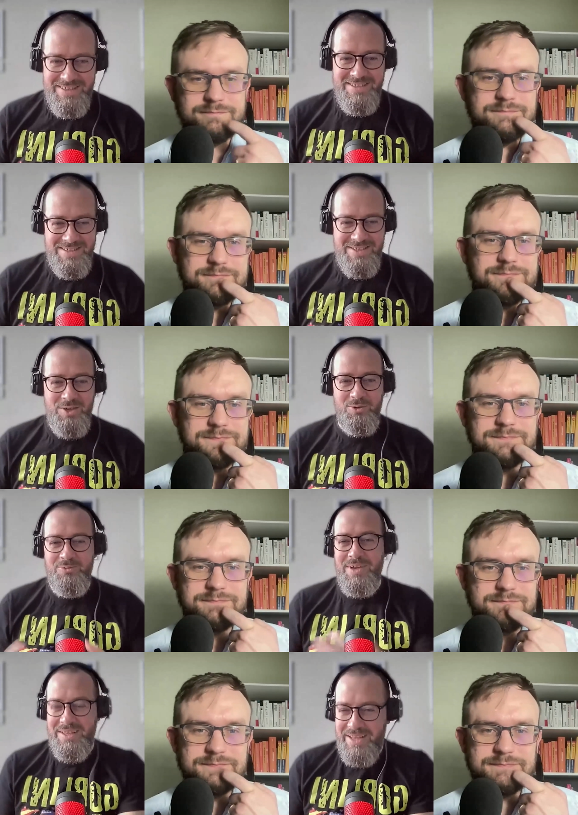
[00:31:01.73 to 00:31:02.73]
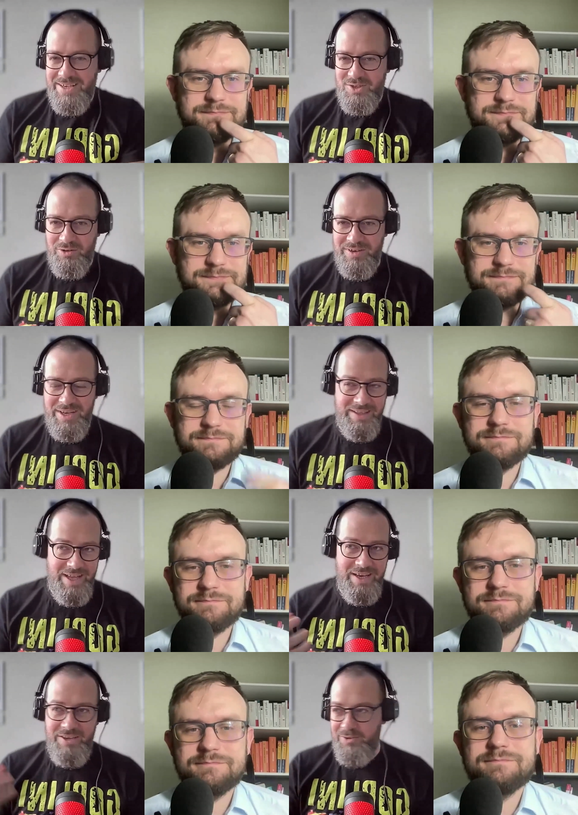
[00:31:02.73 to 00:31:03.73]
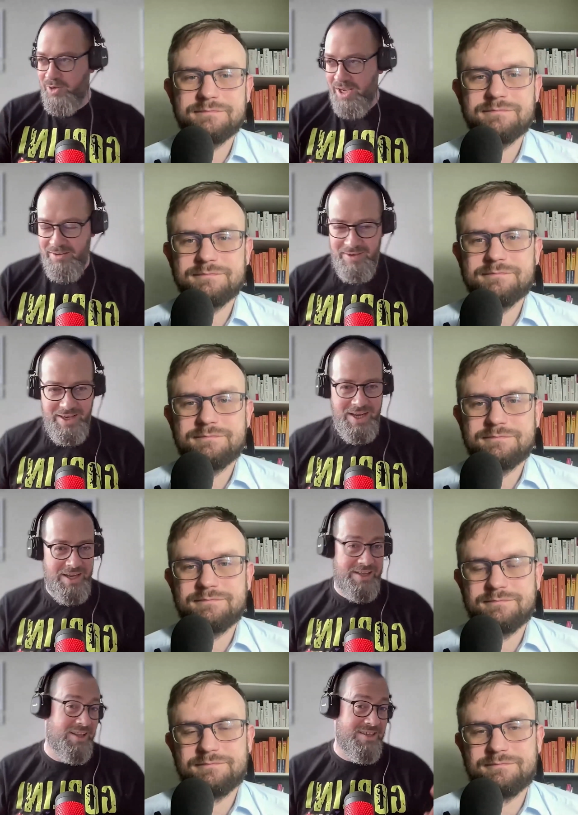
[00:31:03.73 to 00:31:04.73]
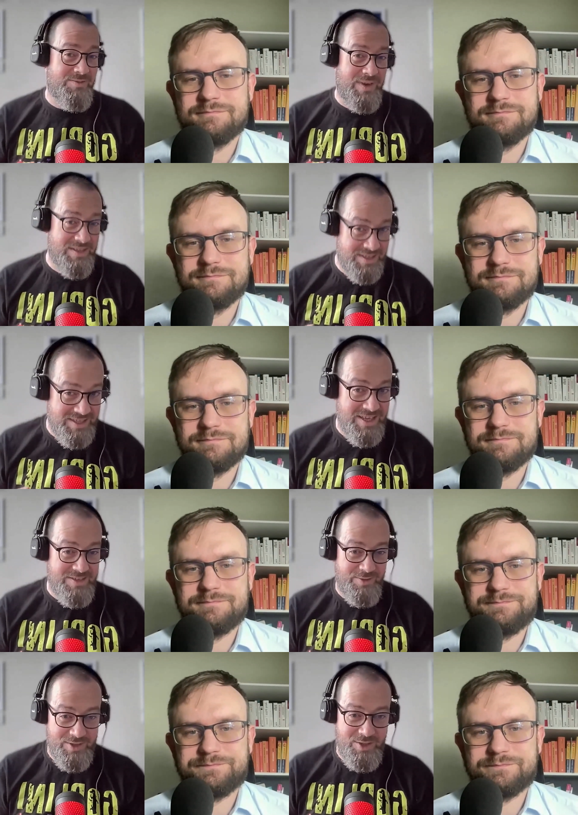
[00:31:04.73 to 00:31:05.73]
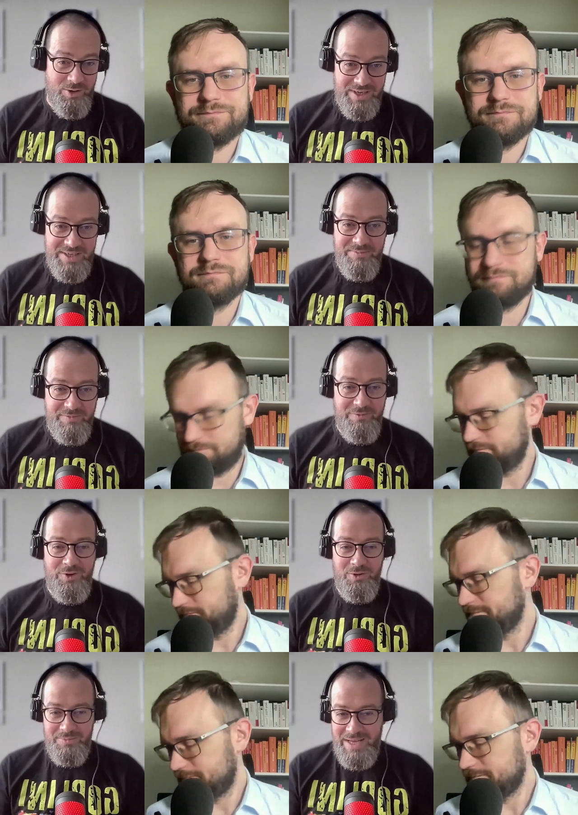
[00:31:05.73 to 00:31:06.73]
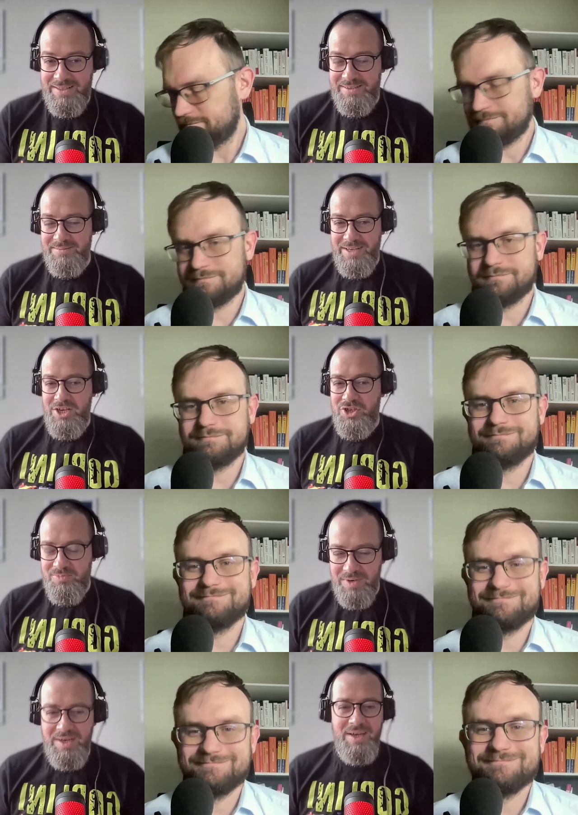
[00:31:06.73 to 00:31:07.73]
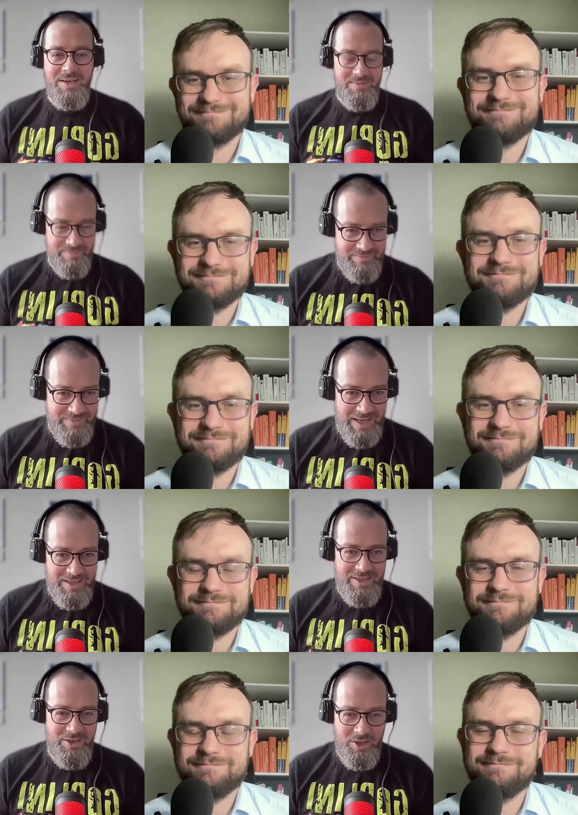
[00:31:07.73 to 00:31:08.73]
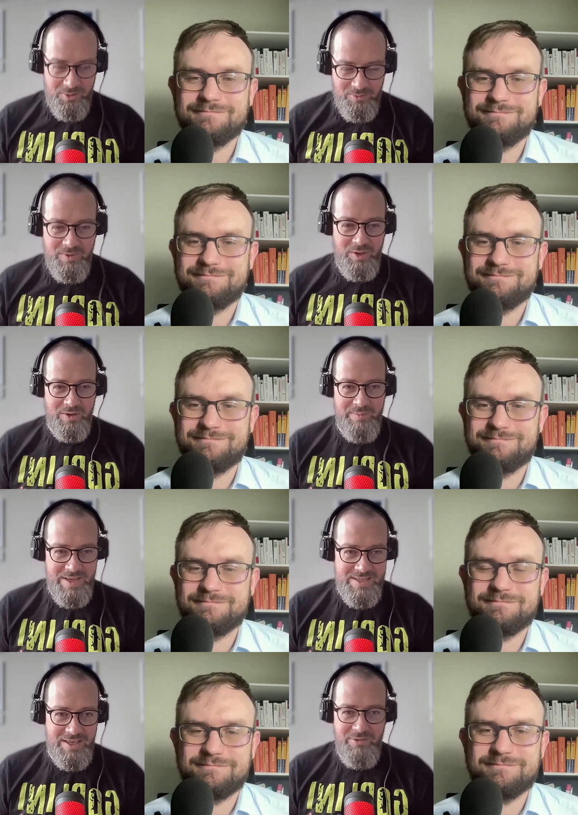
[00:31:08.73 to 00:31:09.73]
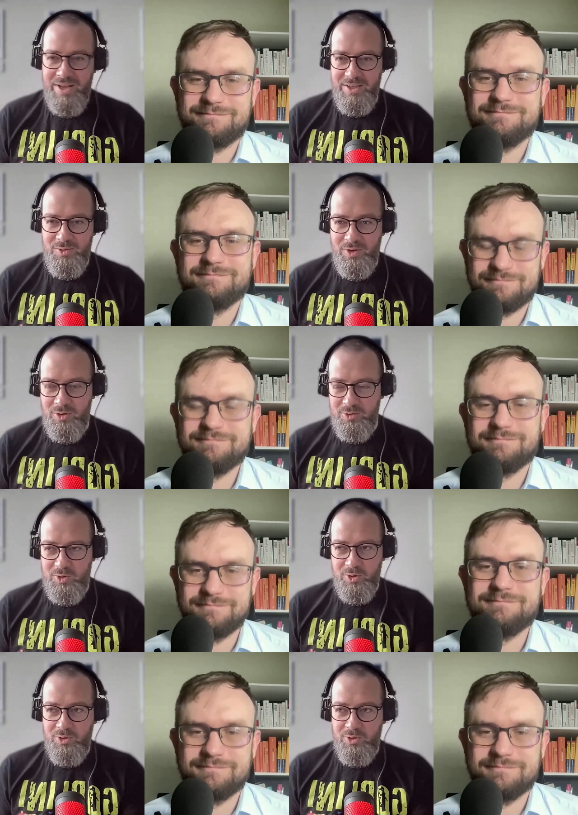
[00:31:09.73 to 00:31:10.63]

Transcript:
Speaker 1: so it takes over and then if you have like at least one successful story from that niche then you know you're basically ready to go do